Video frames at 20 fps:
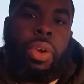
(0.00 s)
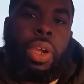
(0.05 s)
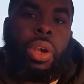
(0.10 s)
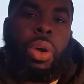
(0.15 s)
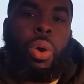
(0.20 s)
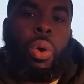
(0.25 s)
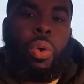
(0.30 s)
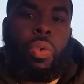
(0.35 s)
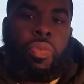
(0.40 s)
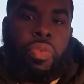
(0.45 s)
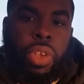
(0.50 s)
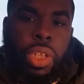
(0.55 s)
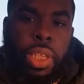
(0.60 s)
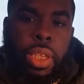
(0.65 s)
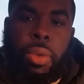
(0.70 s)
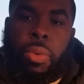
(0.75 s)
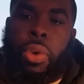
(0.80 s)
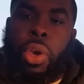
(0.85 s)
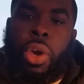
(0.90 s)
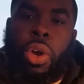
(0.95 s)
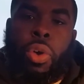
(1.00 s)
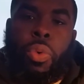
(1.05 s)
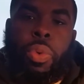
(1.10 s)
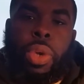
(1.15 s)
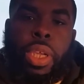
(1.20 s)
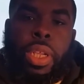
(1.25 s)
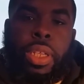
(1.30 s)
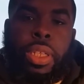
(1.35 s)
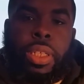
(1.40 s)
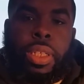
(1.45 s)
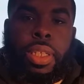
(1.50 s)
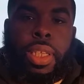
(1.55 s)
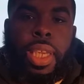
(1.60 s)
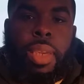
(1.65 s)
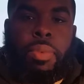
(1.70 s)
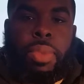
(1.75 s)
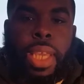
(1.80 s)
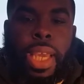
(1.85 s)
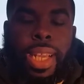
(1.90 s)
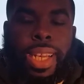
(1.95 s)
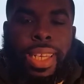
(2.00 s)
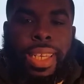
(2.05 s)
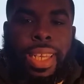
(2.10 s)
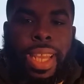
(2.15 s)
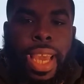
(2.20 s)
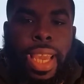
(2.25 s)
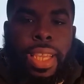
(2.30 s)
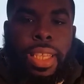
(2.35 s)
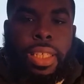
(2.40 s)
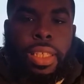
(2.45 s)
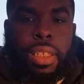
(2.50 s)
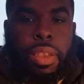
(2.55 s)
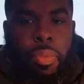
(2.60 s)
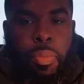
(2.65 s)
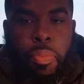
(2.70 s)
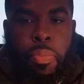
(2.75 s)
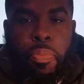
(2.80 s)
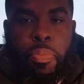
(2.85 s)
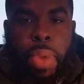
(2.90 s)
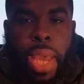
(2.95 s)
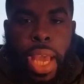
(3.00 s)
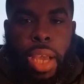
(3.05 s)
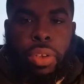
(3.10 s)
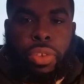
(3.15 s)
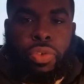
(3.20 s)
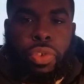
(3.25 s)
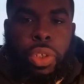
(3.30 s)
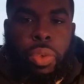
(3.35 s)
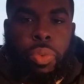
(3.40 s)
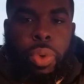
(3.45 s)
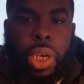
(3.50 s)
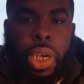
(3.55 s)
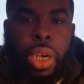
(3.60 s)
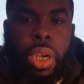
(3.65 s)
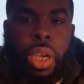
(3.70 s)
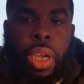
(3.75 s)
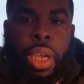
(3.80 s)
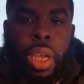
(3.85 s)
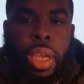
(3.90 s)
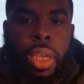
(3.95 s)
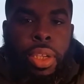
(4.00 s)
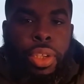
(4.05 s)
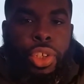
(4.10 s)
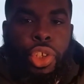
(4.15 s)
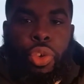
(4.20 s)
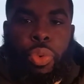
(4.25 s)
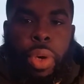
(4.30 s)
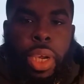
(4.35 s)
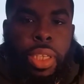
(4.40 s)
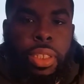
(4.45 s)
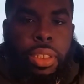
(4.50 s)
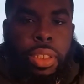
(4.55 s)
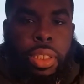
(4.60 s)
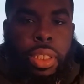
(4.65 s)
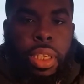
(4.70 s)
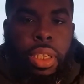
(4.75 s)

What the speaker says: And hopefully we can keep that nice boundary where U.S.